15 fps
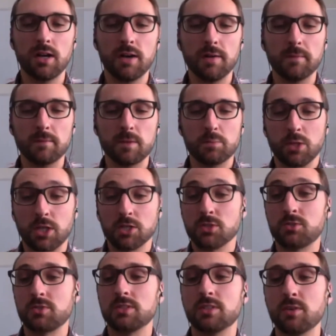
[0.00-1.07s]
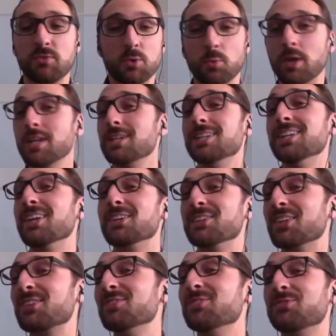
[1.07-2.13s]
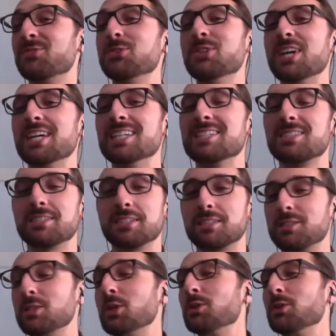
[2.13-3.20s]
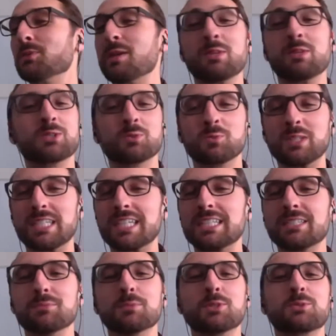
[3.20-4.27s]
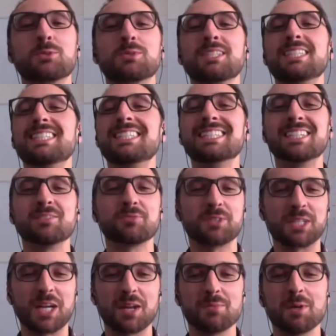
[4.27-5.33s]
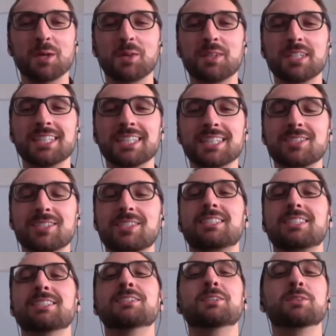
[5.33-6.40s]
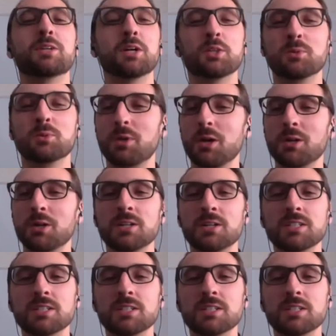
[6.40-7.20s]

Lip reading: Because if you waited another few days, like, maybe there's a weekend in between, they forget about things, other priorities